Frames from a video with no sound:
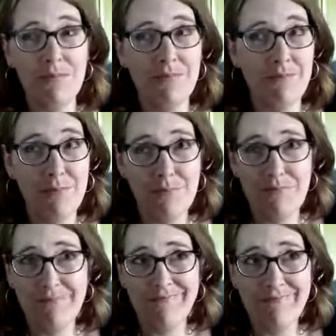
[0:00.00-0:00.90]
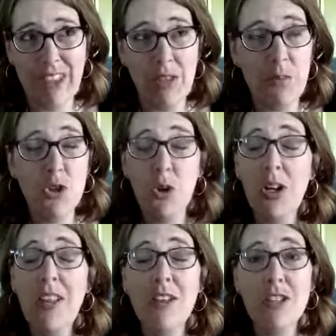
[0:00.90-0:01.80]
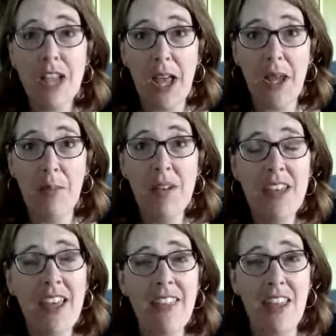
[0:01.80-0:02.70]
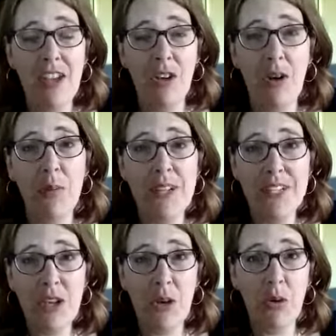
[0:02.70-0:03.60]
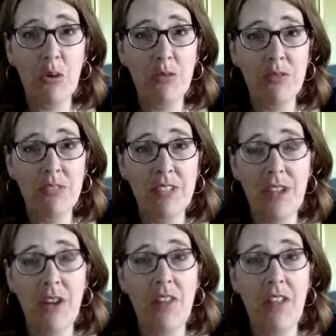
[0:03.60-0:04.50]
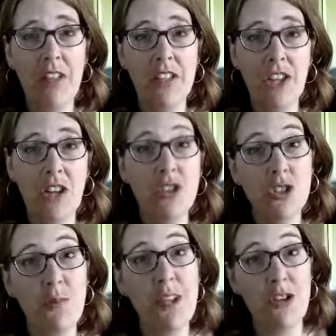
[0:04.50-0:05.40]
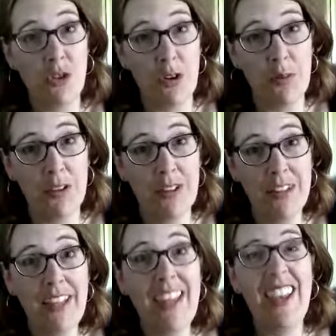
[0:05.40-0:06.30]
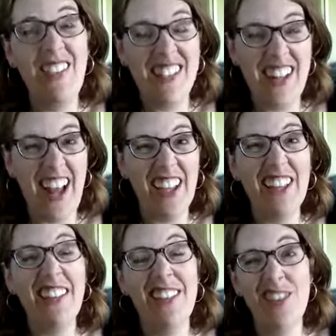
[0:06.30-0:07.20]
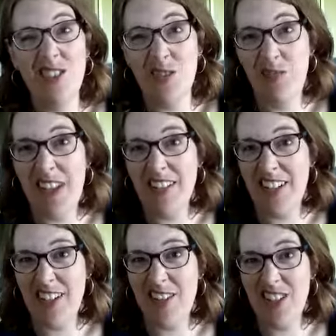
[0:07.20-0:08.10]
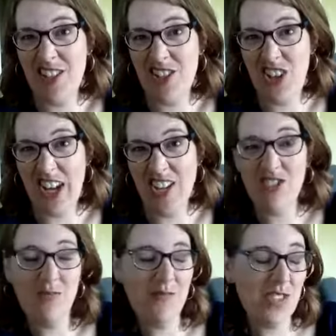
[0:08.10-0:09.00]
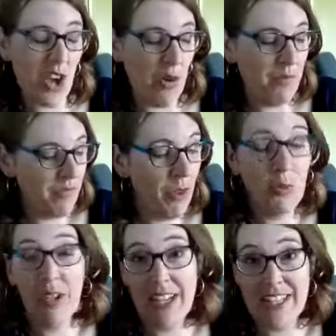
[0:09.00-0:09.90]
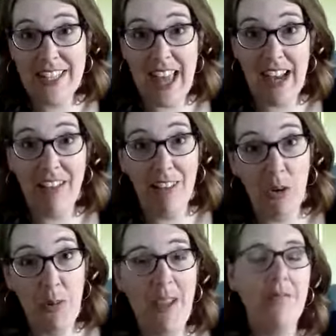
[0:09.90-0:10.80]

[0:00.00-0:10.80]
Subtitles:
the majority of your time that you're a PTO leader and volunteer should be enjoyable. If it's not, there's some things that you need to change. So we'll get into that in a little bit.